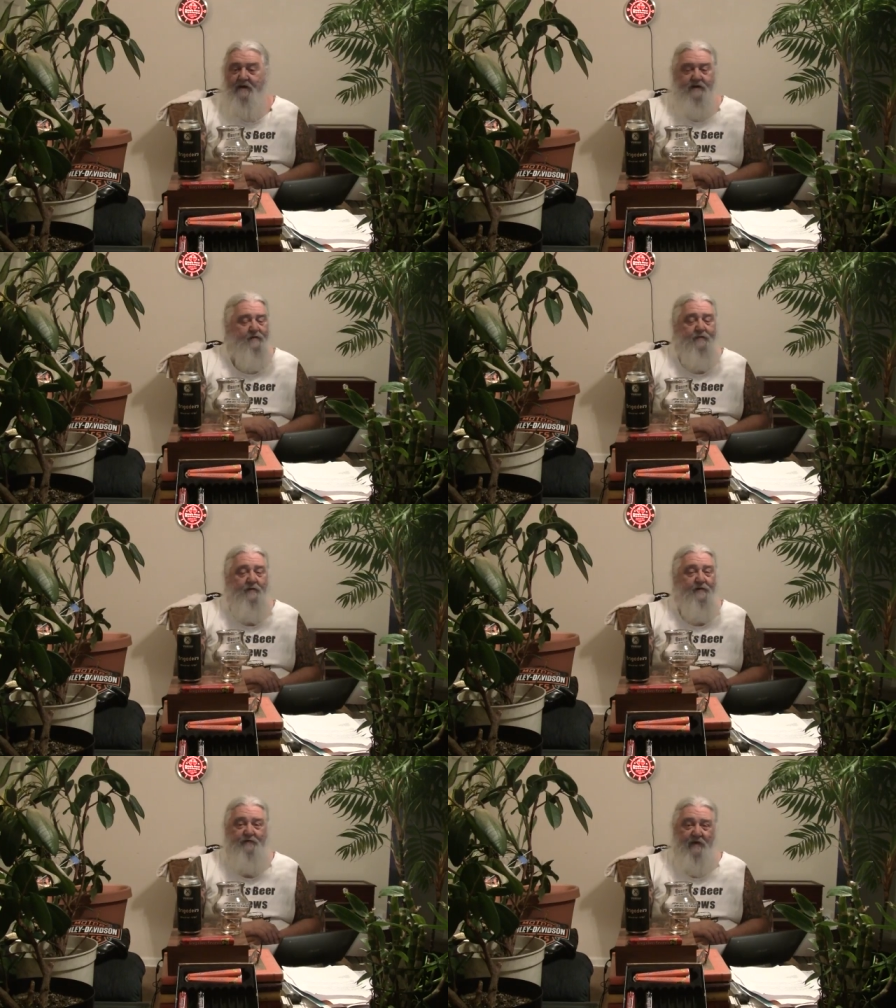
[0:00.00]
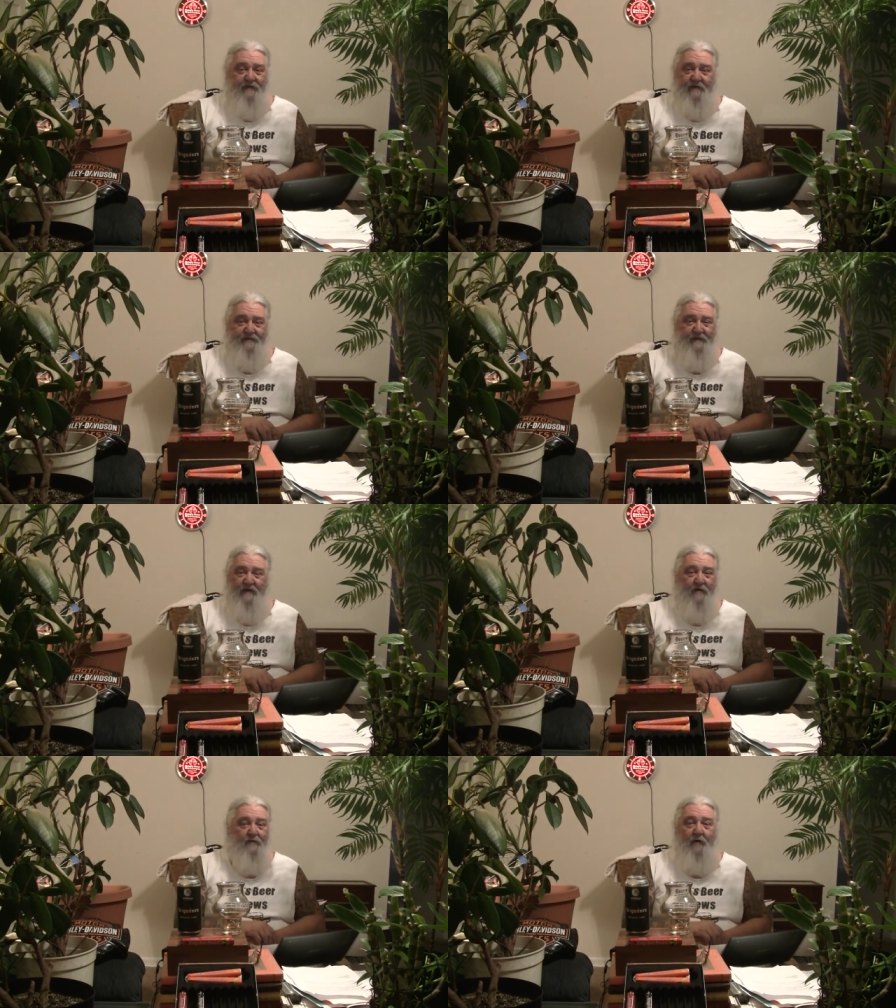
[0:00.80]
You wouldn't want to drink this and
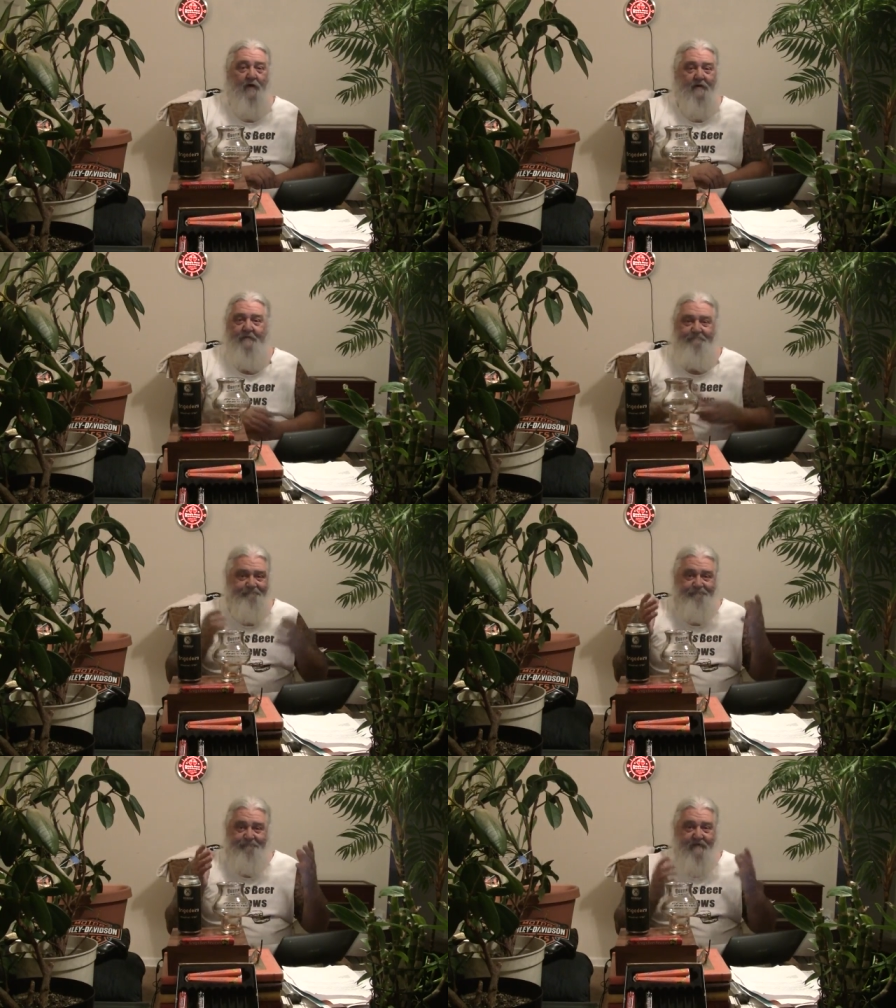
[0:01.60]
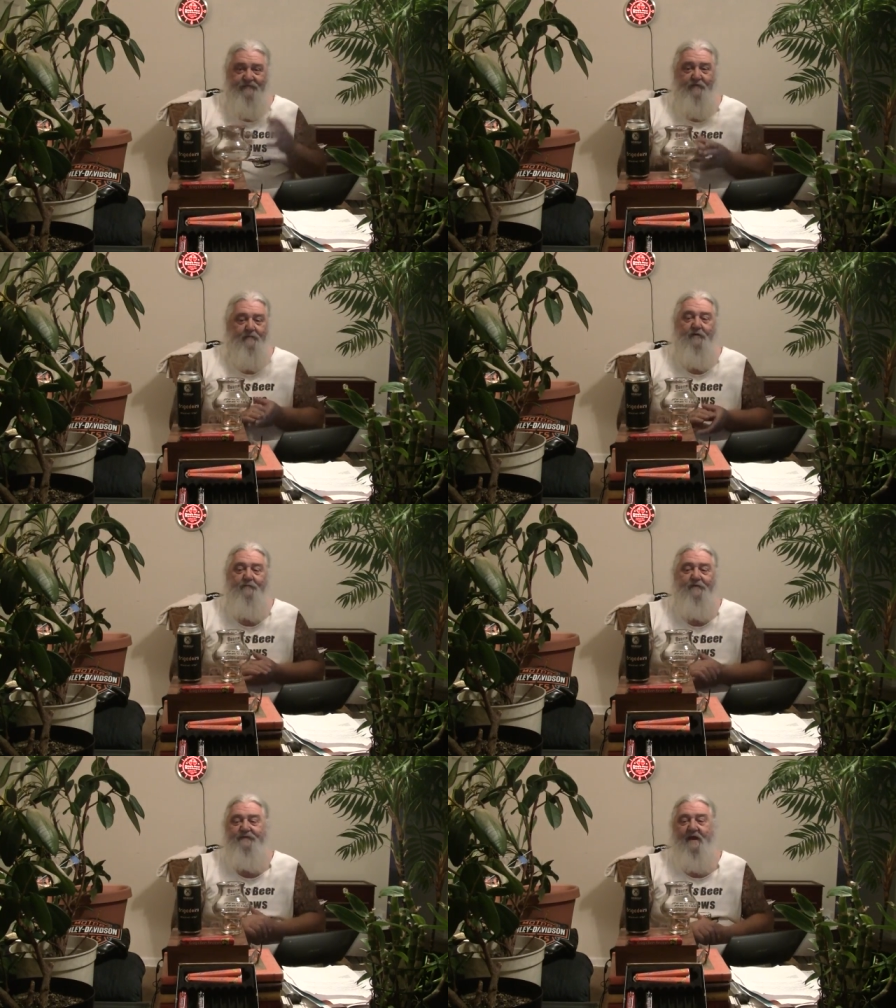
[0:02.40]
go to work. That's where I'm going
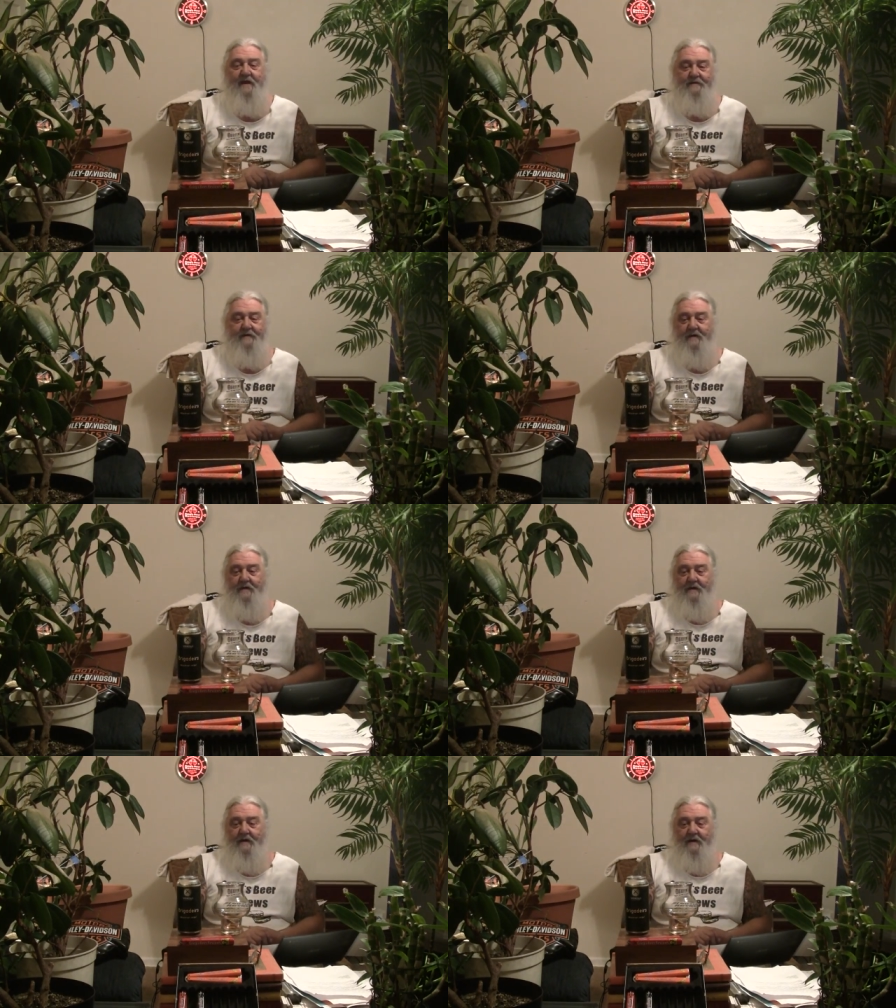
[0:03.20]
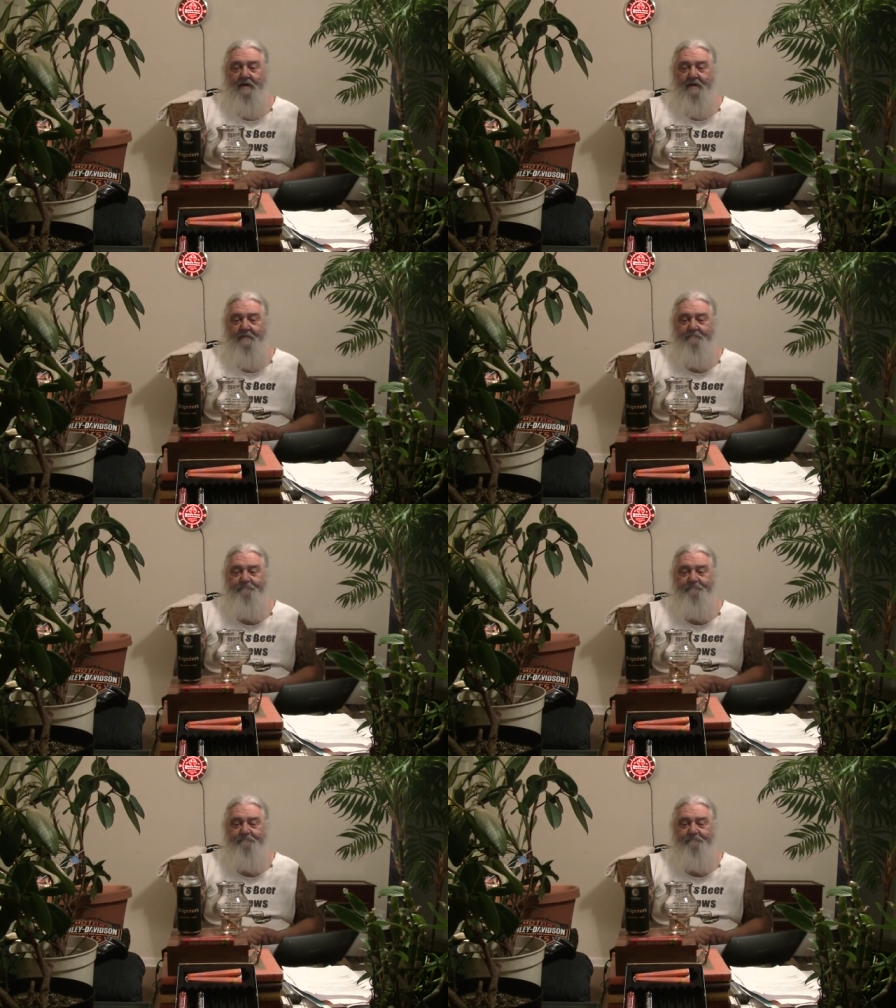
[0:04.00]
to put that. Uh,